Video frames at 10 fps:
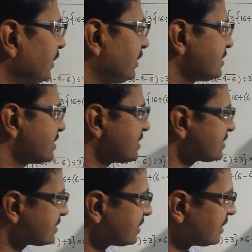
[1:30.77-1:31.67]
this
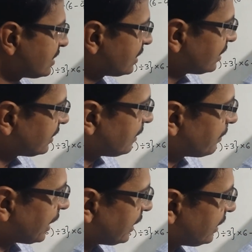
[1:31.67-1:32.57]
is, the
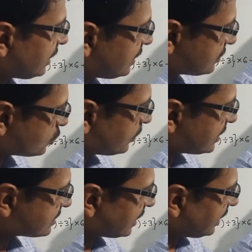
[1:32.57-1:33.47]
priority is to be
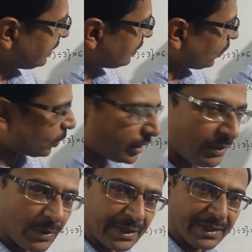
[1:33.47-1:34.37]
assigned
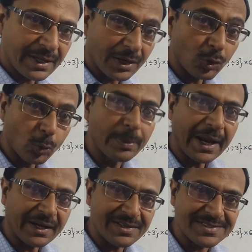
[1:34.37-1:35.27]
only when there are no
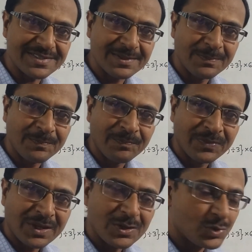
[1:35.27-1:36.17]
brackets.
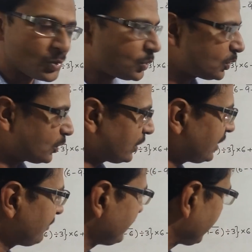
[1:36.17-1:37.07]
So
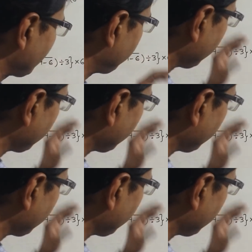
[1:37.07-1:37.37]
if there are